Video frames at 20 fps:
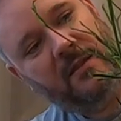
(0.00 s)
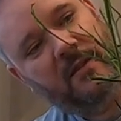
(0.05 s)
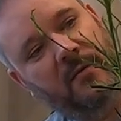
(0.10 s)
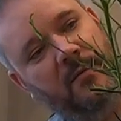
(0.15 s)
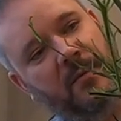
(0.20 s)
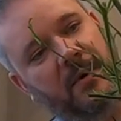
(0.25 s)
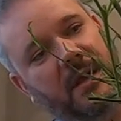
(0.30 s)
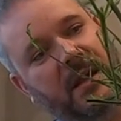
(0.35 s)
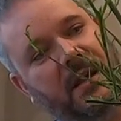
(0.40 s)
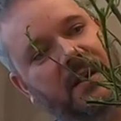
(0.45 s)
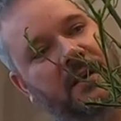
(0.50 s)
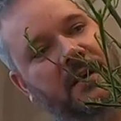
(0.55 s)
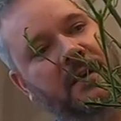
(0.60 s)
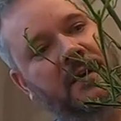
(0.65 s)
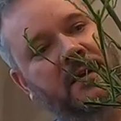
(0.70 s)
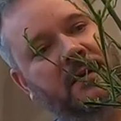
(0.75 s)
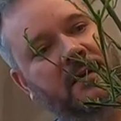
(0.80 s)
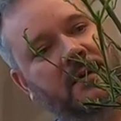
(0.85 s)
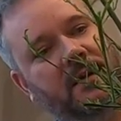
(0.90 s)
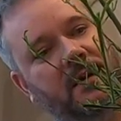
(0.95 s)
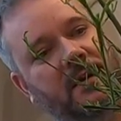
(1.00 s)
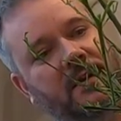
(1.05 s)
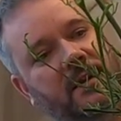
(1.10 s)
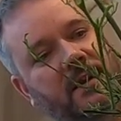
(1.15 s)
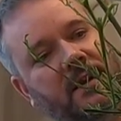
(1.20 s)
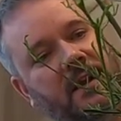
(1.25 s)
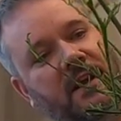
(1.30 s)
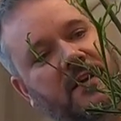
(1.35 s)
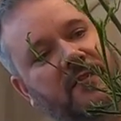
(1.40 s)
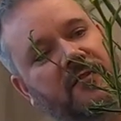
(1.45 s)
that were hidden
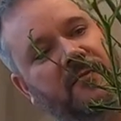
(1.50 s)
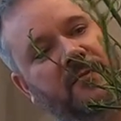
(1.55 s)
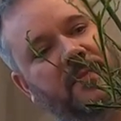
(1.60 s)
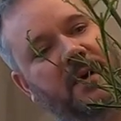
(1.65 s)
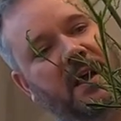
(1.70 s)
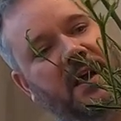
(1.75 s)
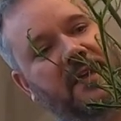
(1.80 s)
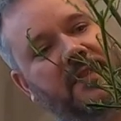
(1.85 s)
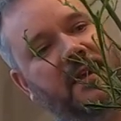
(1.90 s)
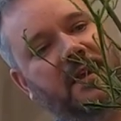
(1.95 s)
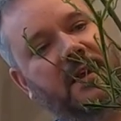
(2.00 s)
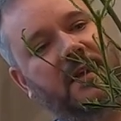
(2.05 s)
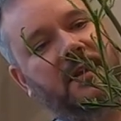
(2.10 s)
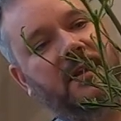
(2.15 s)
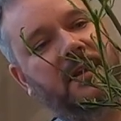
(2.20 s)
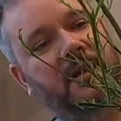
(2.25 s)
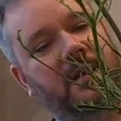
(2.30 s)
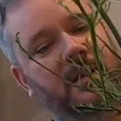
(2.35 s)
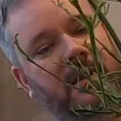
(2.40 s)
underneath by the